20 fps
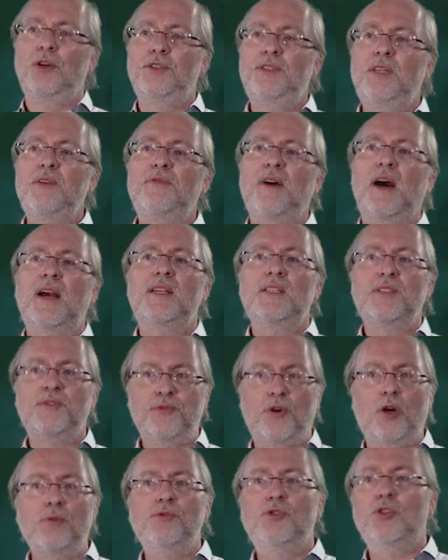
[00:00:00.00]
a
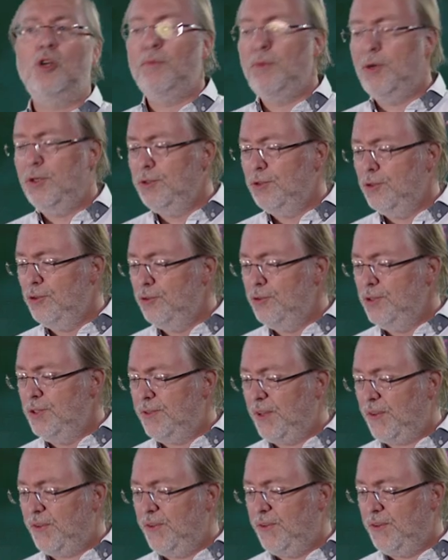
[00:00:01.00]
device from Sorbonne
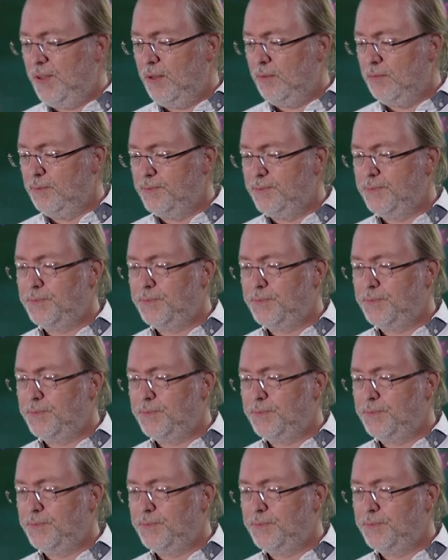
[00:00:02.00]
University.